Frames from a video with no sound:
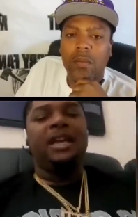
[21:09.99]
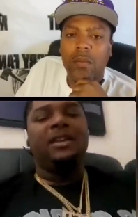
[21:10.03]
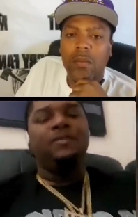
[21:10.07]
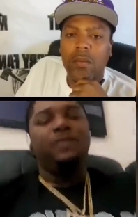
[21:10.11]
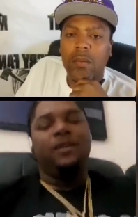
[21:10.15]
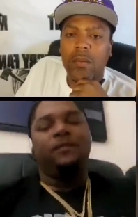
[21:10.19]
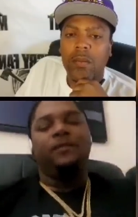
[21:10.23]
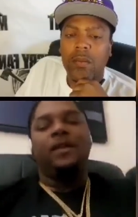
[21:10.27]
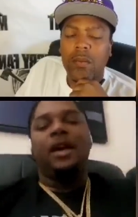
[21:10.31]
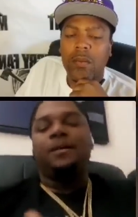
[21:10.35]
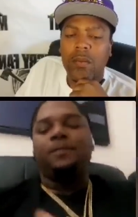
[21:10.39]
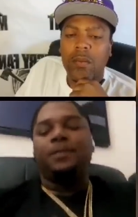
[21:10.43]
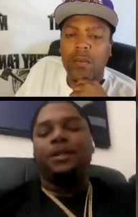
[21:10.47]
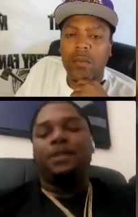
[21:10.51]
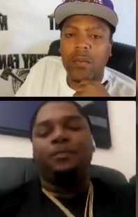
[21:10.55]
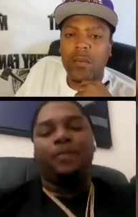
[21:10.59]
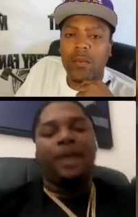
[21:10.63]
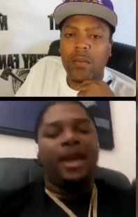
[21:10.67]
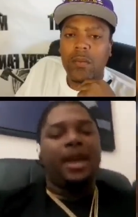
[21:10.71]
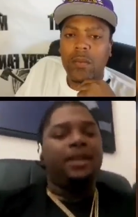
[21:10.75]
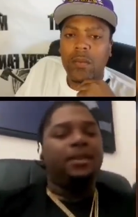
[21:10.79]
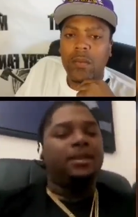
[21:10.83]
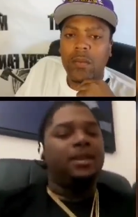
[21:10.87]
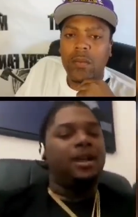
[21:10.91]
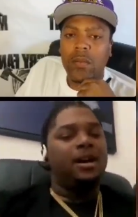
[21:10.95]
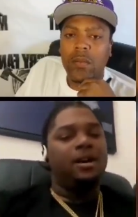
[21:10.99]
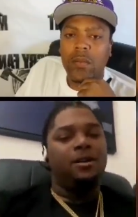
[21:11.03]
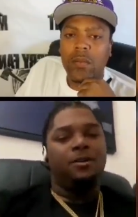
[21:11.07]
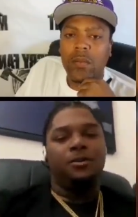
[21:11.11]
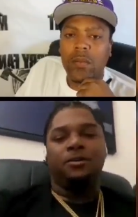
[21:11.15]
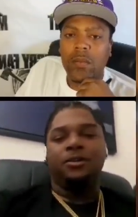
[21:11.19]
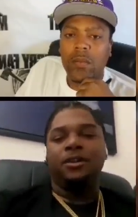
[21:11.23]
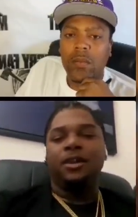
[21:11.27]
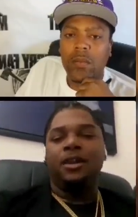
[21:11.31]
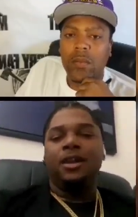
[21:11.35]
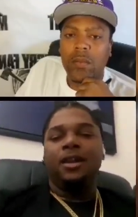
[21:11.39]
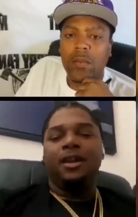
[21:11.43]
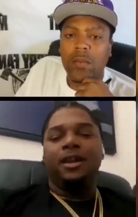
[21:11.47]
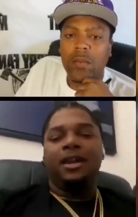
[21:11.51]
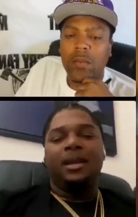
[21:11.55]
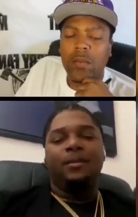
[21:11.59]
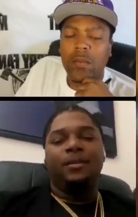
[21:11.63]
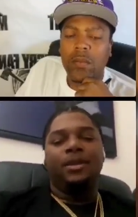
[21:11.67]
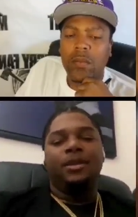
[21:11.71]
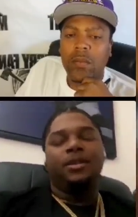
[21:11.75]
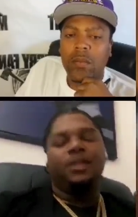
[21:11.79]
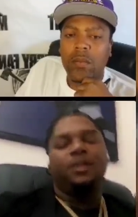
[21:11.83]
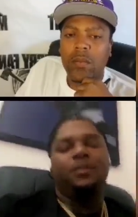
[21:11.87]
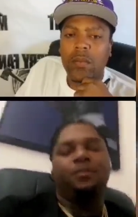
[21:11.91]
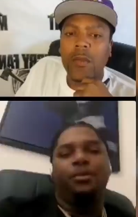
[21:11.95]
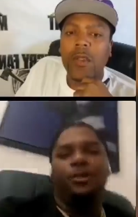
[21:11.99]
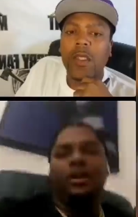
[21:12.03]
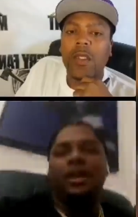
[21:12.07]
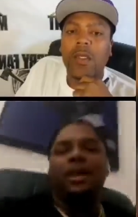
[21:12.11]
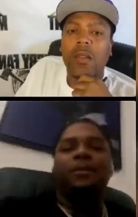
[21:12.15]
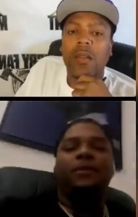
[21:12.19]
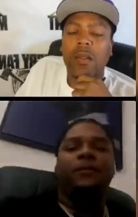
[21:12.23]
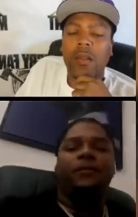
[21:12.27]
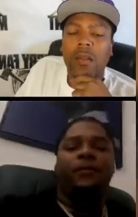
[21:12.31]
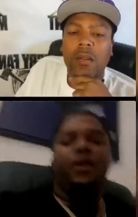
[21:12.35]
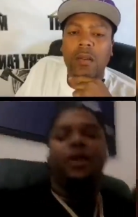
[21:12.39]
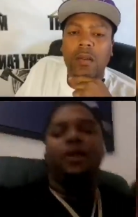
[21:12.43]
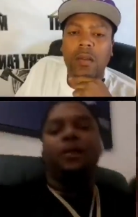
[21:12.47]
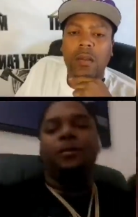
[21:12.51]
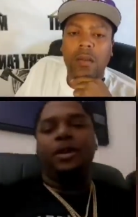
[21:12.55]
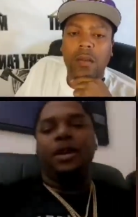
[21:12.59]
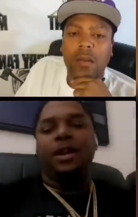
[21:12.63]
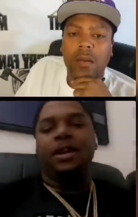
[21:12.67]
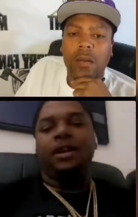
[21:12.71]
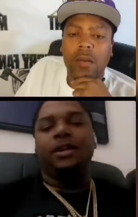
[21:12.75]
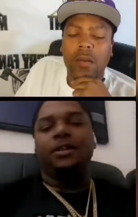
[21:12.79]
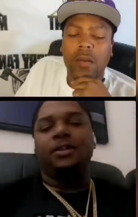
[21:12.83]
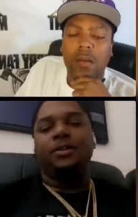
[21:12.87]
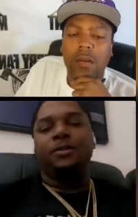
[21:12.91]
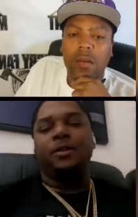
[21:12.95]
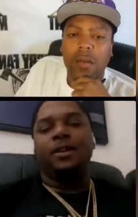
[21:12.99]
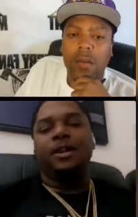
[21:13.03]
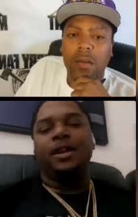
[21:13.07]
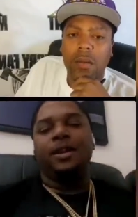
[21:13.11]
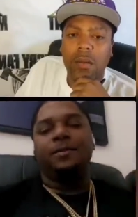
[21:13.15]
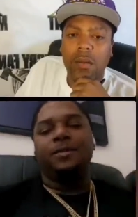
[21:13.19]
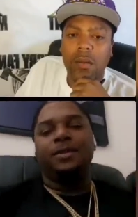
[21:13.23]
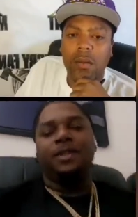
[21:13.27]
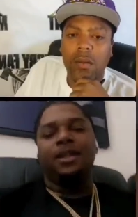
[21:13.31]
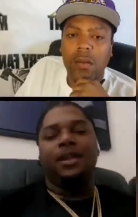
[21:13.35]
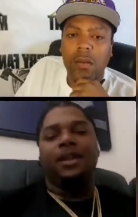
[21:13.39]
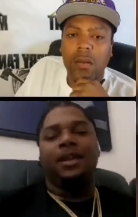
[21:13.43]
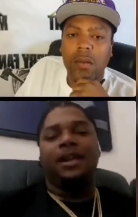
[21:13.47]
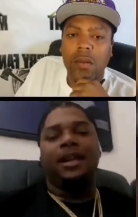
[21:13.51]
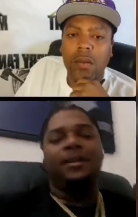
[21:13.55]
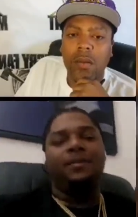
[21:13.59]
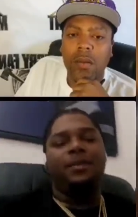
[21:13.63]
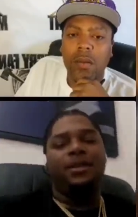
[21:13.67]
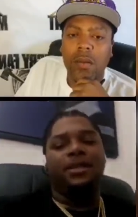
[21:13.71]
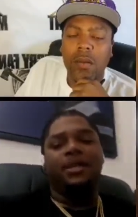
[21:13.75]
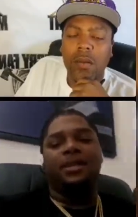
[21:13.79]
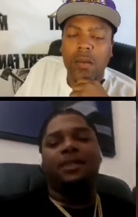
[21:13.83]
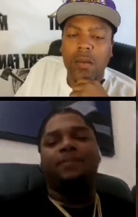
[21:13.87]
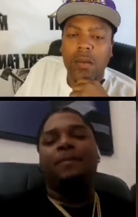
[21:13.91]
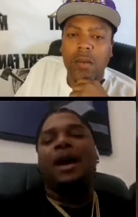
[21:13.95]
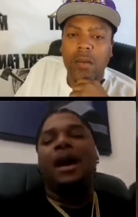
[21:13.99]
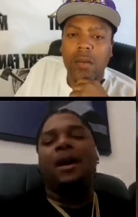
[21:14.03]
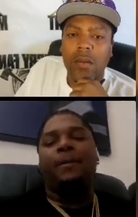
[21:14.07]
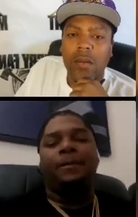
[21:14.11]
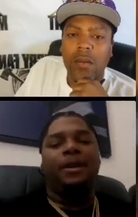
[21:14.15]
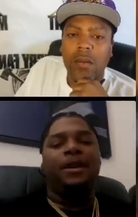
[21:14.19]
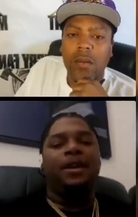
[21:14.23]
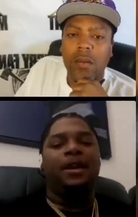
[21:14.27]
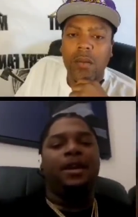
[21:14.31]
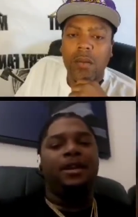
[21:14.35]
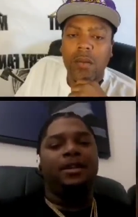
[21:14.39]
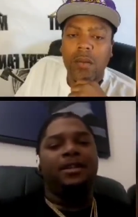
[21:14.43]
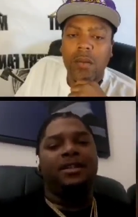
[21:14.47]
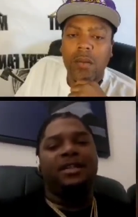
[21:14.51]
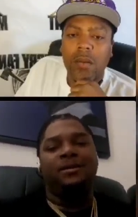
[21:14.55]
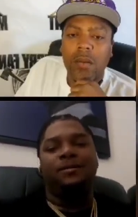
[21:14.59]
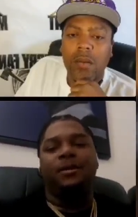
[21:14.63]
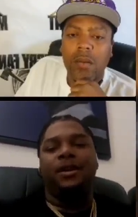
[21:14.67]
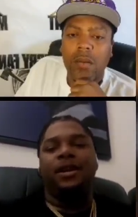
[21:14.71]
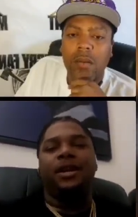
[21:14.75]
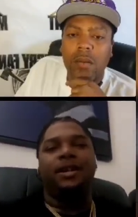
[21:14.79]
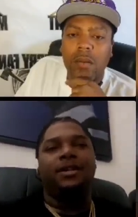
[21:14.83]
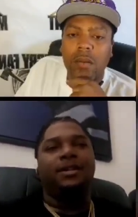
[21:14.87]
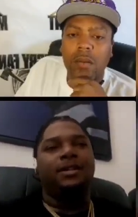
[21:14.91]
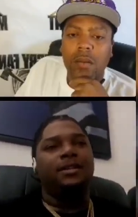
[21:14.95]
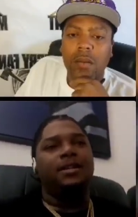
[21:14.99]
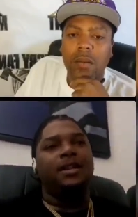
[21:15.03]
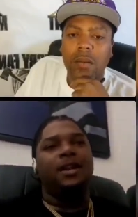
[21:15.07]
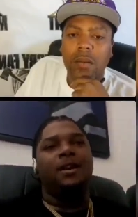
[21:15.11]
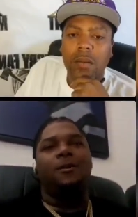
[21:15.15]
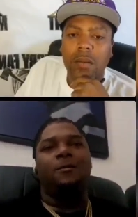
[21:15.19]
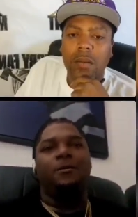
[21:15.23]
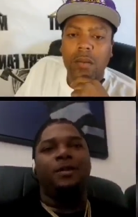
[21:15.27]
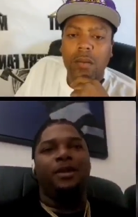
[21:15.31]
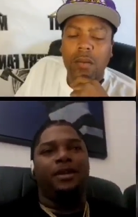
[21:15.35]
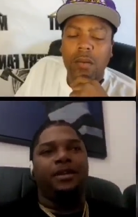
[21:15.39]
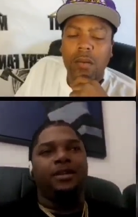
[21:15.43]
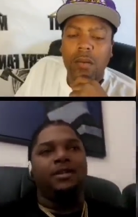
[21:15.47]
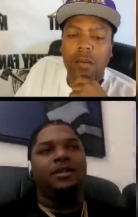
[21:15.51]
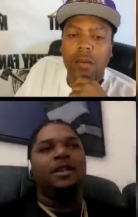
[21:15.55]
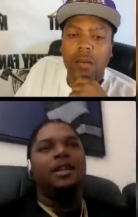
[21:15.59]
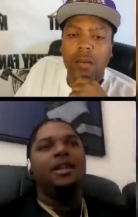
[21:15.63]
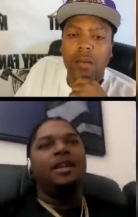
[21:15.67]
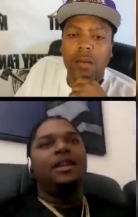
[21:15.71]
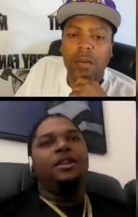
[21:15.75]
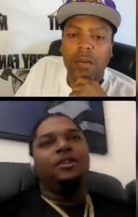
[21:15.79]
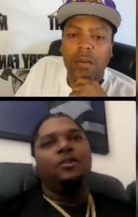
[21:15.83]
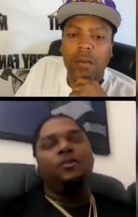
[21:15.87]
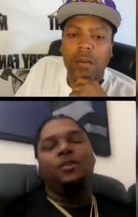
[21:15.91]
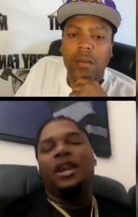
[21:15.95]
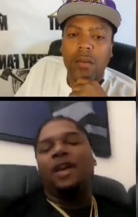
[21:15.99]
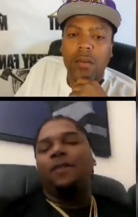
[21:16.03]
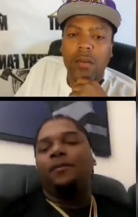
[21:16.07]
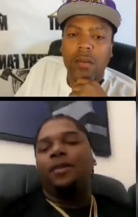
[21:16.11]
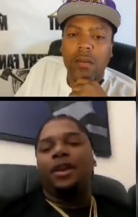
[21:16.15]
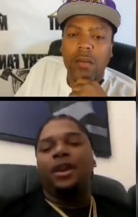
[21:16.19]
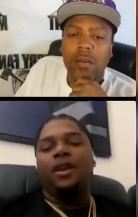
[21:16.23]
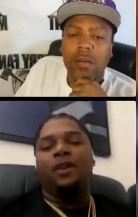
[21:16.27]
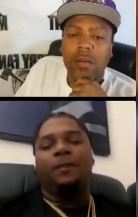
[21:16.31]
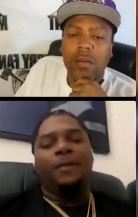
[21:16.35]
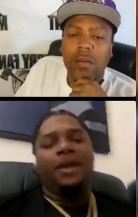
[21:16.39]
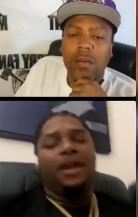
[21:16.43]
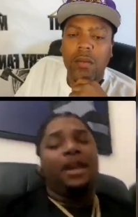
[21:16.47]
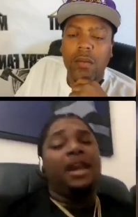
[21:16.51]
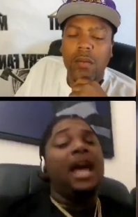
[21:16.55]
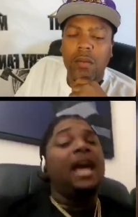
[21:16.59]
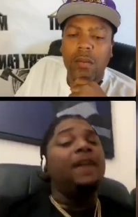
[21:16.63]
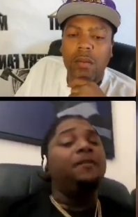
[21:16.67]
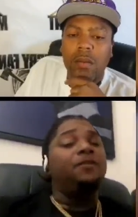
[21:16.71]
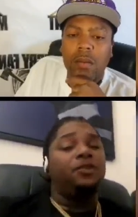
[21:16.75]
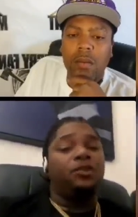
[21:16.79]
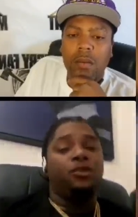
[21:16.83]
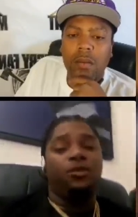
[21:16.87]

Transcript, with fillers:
Speaker 1: Even if I'm just paid the host, let me just pull up and fuck with niggas. You know what I'm saying? Like, let me just pop in and see what niggas is on because you never know, man. Life's